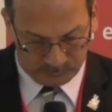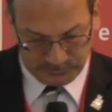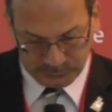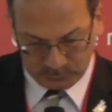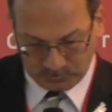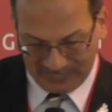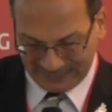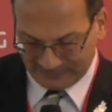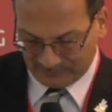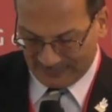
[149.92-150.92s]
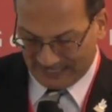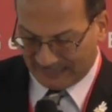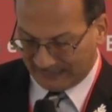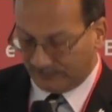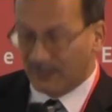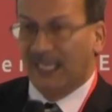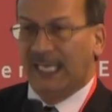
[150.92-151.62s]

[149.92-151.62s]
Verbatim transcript: Rio Grande Valley.